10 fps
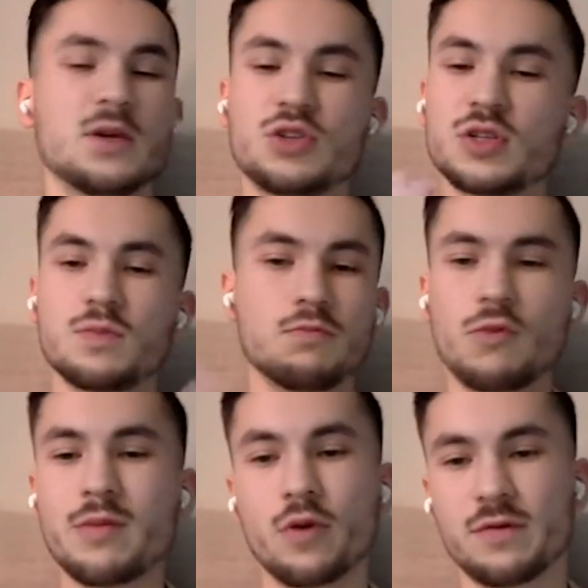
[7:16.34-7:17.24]
it's just
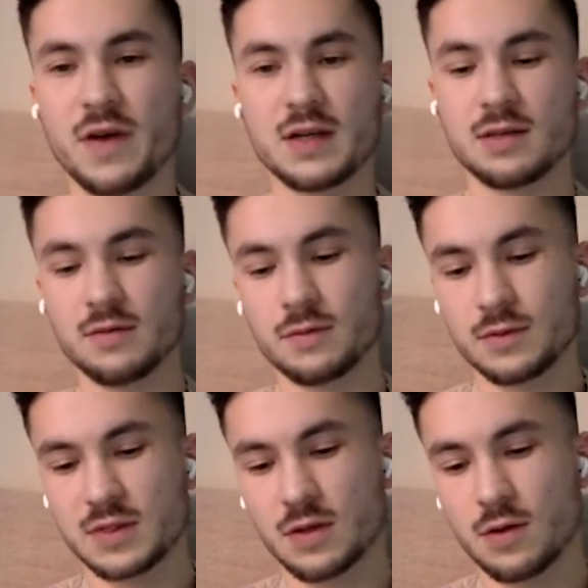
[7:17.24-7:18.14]
way more effective
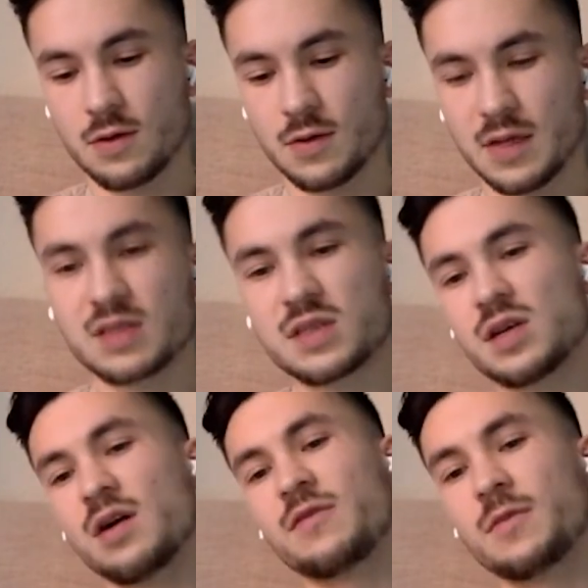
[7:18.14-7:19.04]
so it's
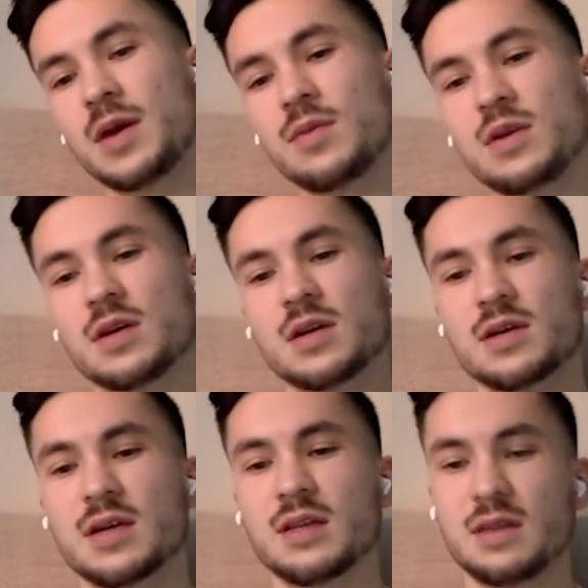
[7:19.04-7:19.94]
tough maybe to
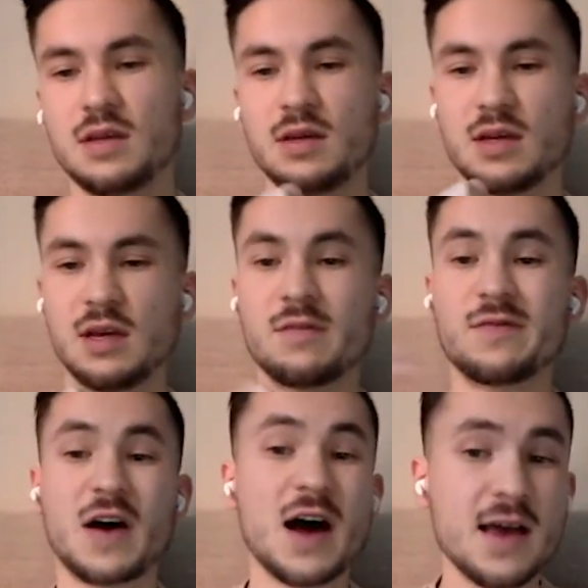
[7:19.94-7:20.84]
get the get a
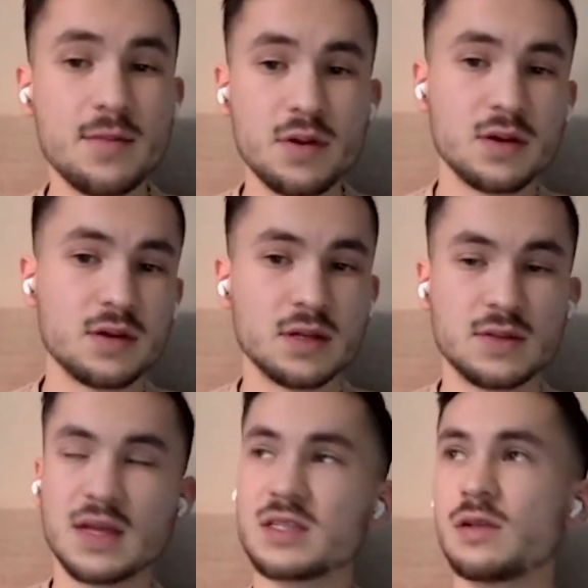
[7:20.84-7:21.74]
vibe
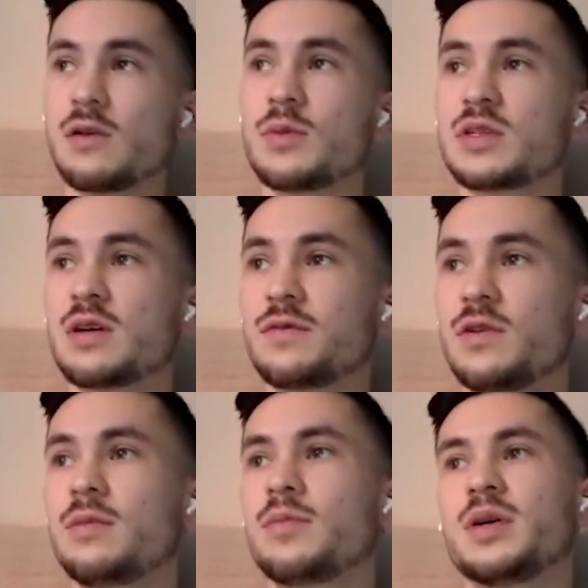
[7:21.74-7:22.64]
that's a little bit
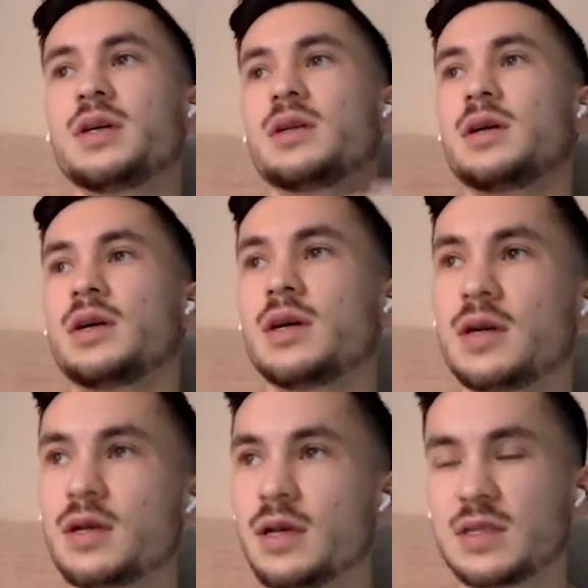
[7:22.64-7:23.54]
tougher but
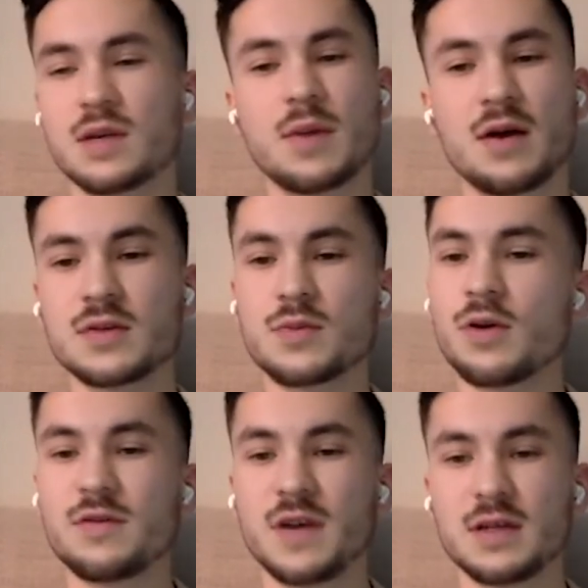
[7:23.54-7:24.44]
somehow it's
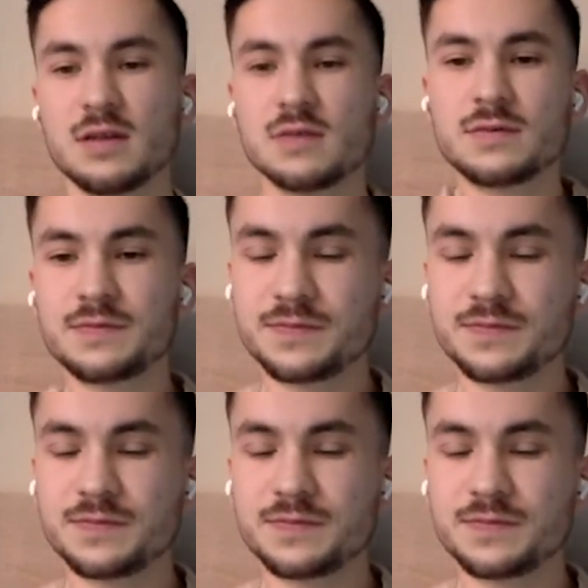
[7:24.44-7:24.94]
more effective